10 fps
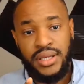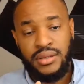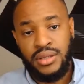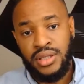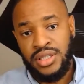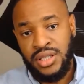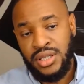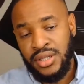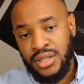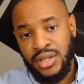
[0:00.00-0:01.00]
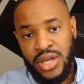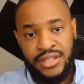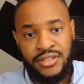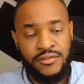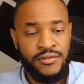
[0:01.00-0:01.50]
At least in the
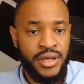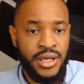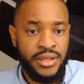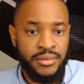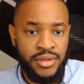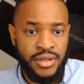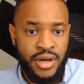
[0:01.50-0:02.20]
case of the